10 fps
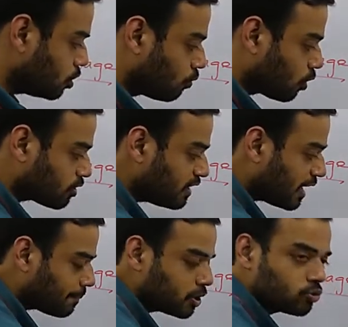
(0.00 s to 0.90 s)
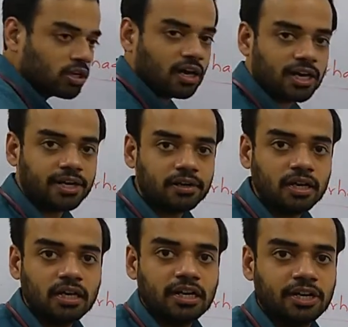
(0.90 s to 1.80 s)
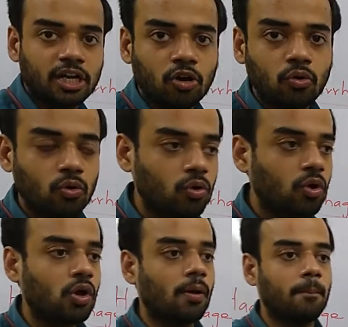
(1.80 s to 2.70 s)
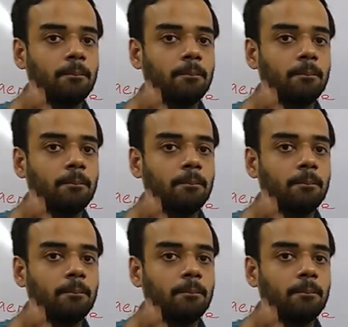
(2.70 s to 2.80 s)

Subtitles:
What will happen to the heart? Now,